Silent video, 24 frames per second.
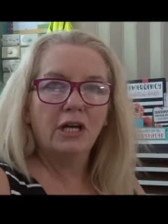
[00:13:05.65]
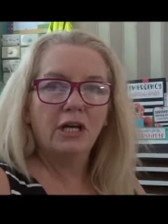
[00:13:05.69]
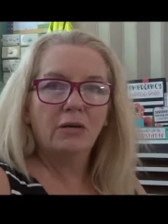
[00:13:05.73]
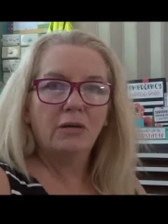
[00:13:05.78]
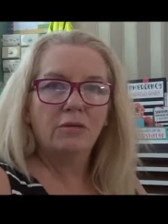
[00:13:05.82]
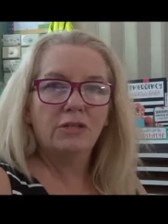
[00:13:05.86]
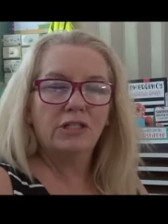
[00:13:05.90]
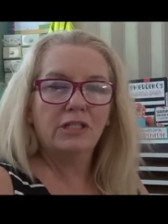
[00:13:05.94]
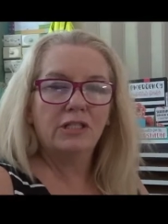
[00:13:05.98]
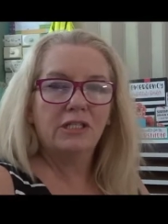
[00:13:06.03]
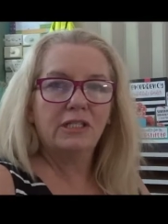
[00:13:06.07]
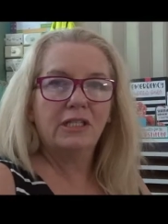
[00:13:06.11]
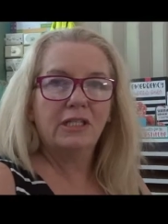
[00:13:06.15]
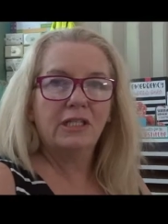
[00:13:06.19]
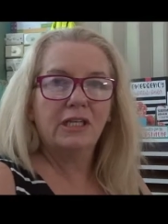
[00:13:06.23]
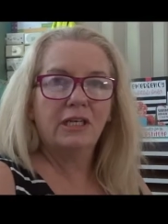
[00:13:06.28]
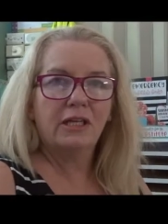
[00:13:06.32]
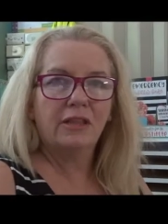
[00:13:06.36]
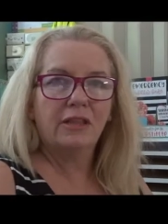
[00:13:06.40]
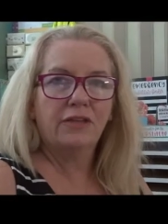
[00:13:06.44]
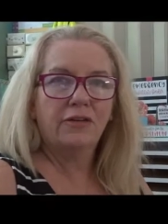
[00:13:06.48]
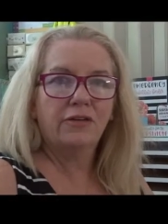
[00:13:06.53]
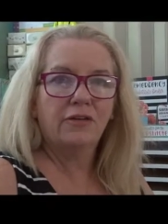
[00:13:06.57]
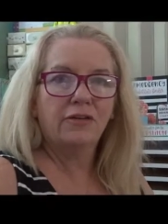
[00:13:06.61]
which is the year
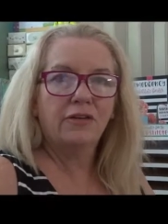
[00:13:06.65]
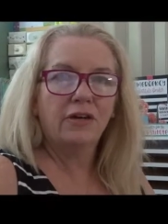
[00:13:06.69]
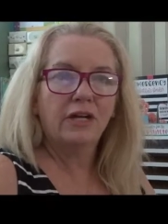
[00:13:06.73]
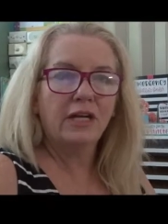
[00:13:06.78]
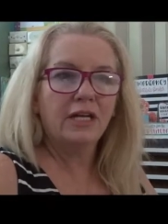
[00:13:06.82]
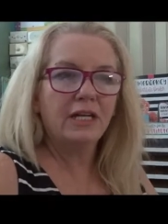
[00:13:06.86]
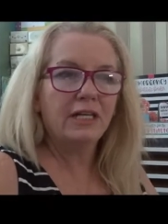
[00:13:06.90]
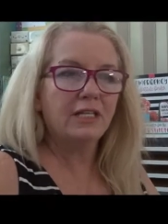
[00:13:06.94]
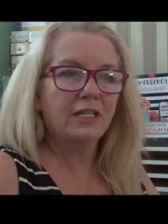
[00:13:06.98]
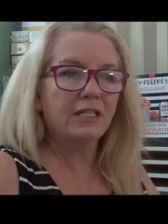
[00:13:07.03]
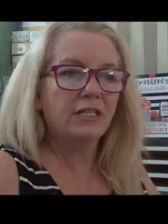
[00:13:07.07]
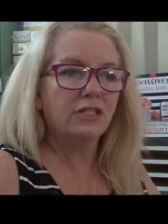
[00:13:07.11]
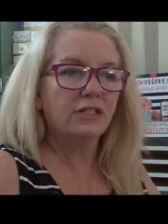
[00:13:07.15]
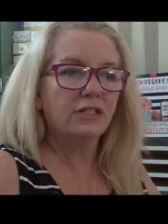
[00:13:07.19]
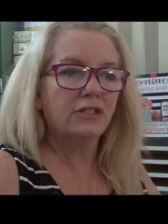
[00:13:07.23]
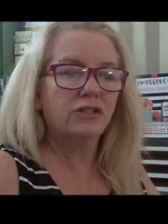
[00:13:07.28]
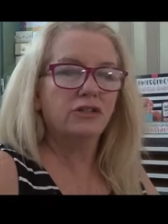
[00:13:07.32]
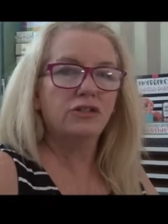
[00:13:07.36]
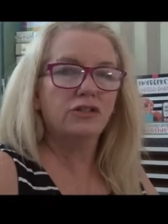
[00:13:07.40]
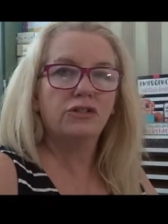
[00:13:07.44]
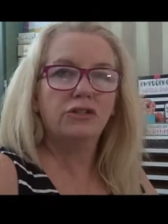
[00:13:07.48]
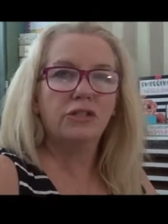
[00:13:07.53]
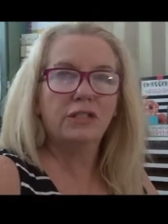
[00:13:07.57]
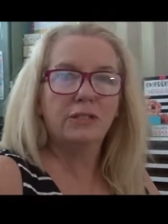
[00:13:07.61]
3s,
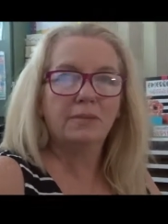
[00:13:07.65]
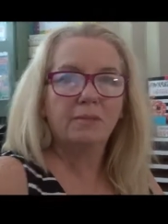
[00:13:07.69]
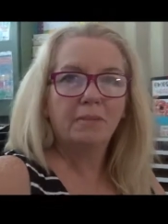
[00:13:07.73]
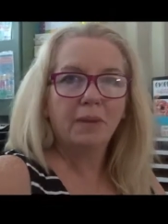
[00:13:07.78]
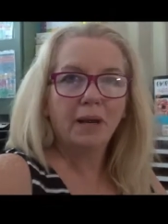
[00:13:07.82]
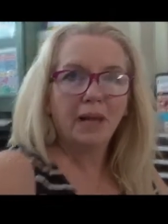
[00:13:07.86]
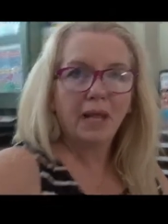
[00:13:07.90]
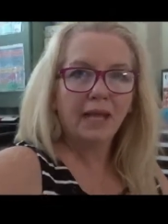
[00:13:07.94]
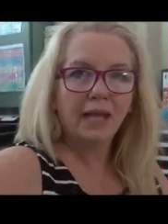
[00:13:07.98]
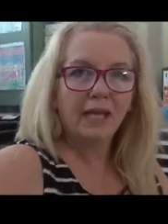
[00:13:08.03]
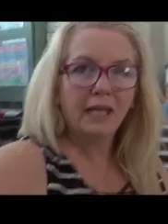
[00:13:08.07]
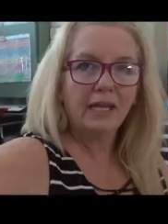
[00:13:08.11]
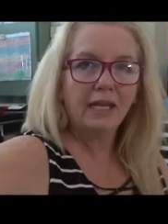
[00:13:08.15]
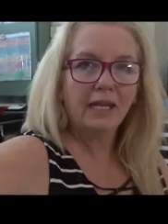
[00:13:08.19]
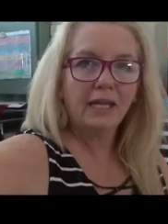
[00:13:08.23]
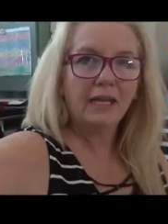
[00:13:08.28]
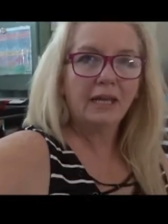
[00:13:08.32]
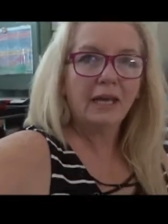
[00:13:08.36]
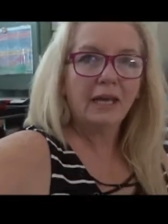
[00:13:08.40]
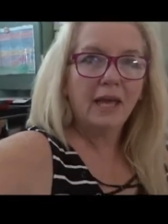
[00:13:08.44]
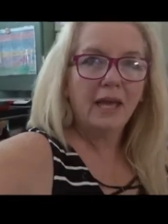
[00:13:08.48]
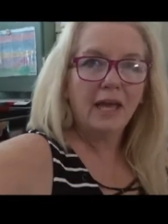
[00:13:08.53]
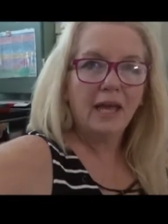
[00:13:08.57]
to do some planning.